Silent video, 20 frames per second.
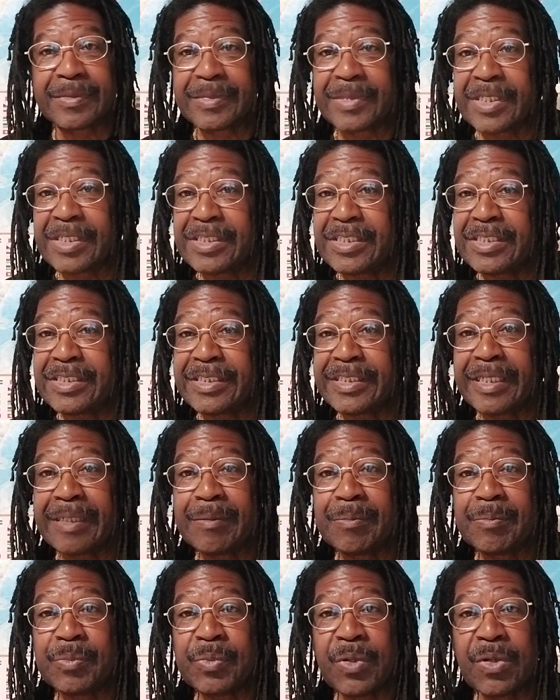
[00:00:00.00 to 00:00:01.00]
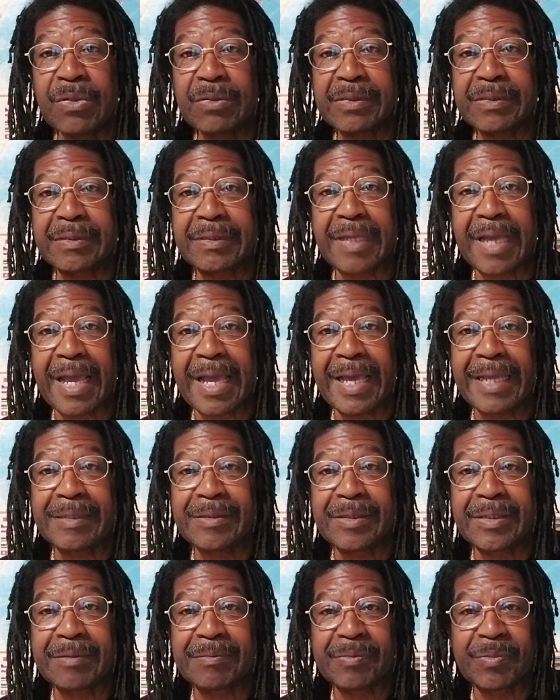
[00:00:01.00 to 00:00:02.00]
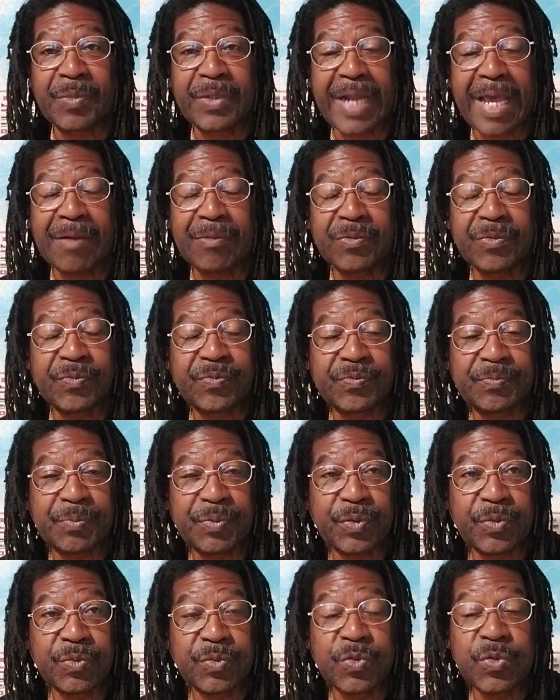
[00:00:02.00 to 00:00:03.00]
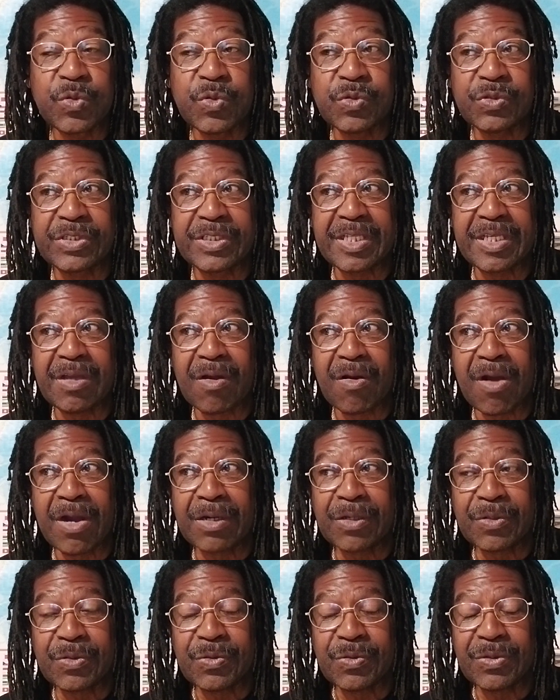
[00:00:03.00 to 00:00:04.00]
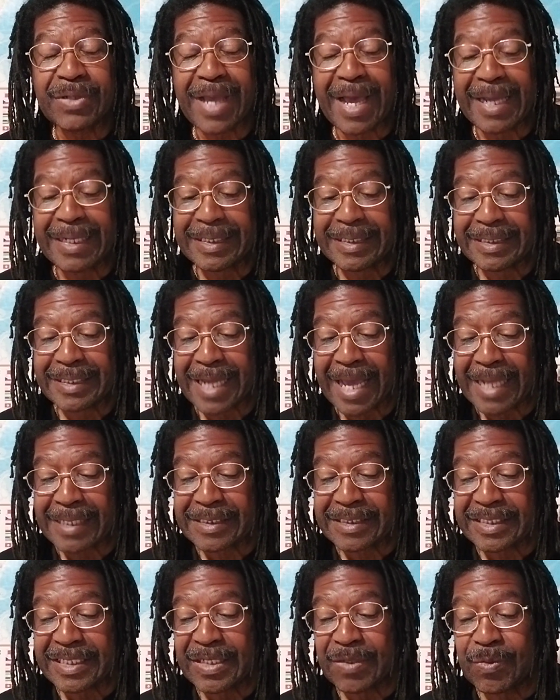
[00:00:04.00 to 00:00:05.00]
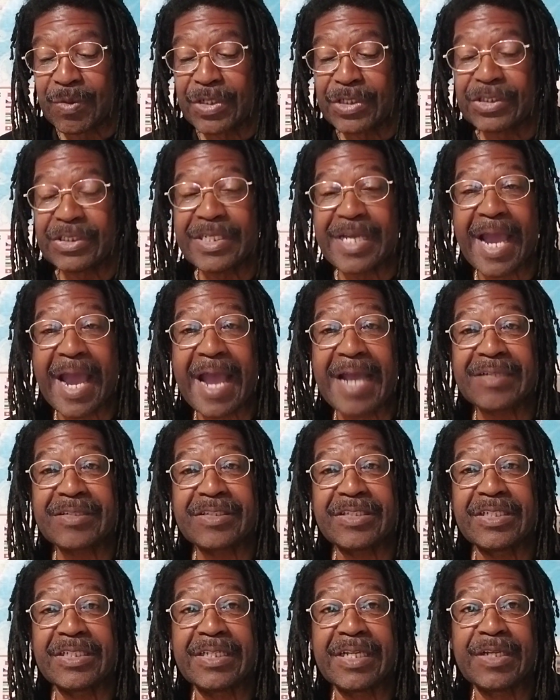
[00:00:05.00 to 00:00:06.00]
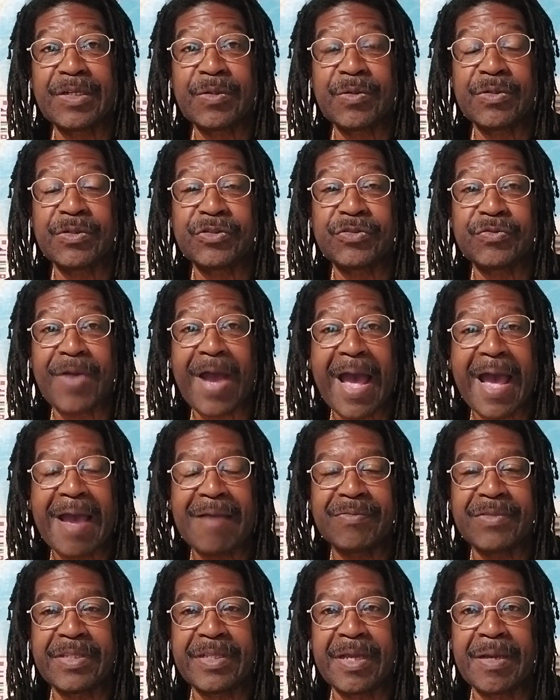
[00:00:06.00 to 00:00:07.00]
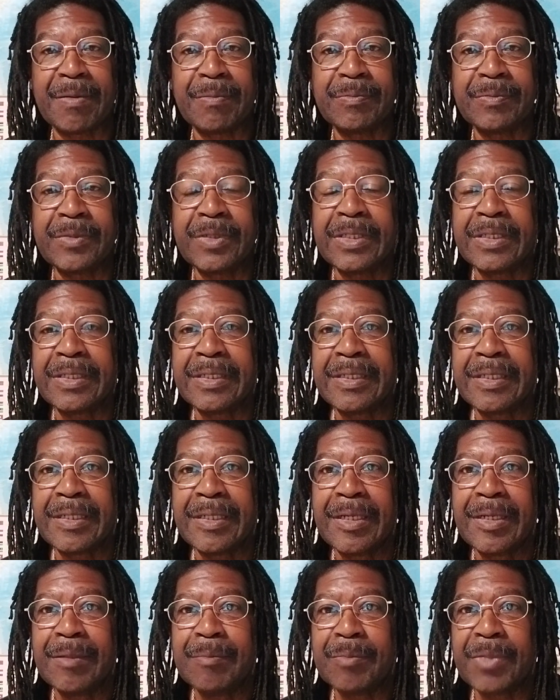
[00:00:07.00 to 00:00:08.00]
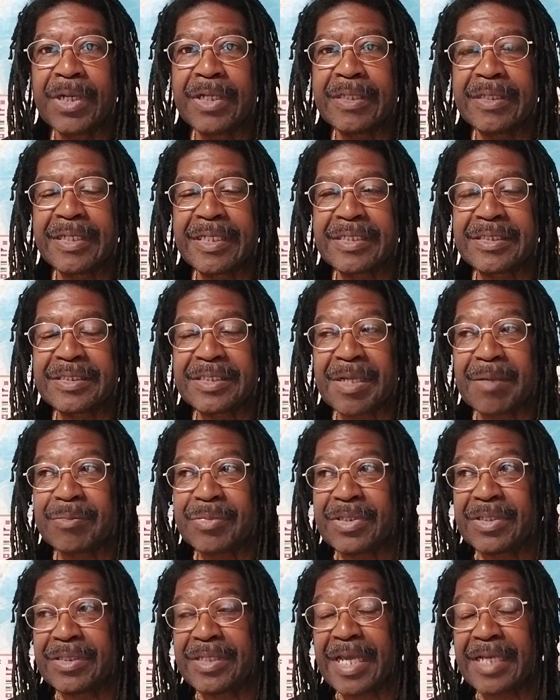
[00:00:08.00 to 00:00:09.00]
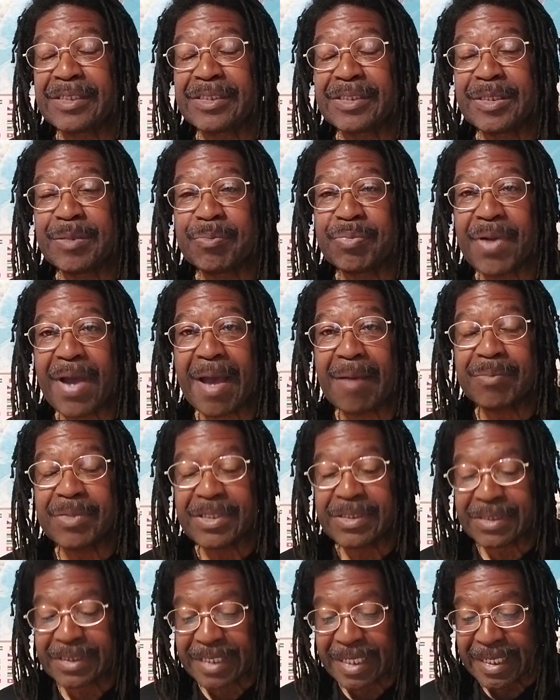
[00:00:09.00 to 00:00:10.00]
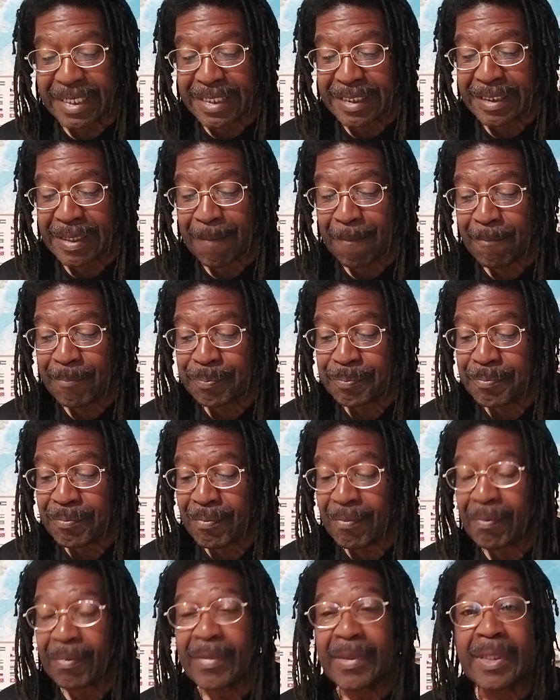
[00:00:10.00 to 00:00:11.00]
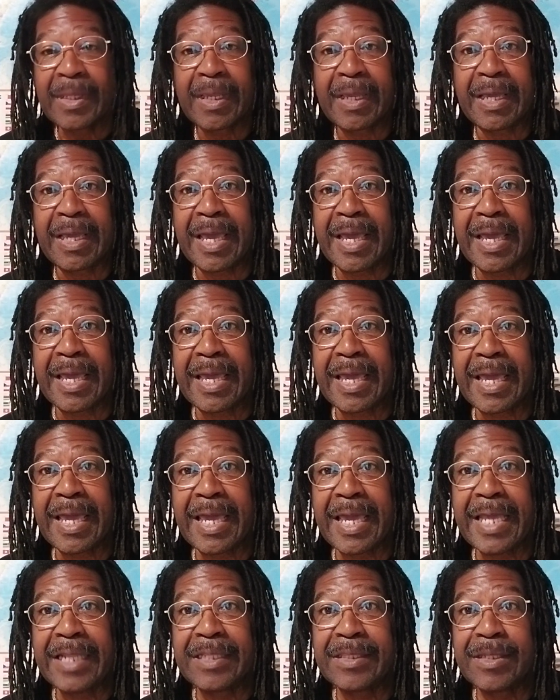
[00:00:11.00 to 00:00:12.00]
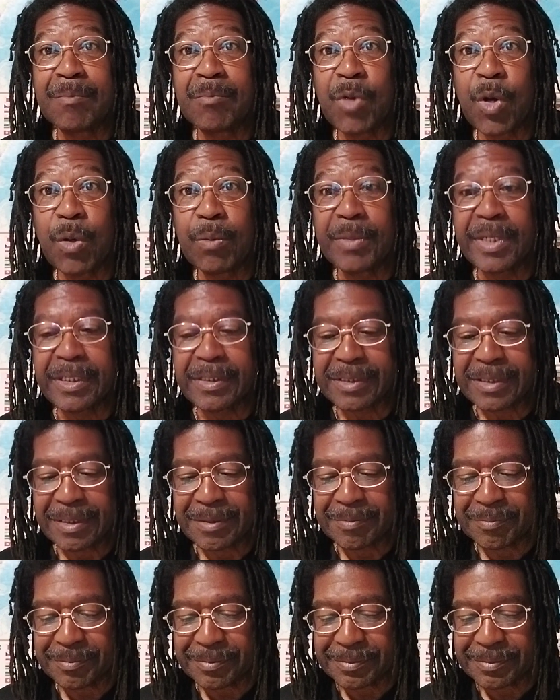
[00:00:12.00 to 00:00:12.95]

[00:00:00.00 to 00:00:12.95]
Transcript: This is in a book. When I perused the article, I did not see where she actually let her drive them, but it's something that she probably said in the moment.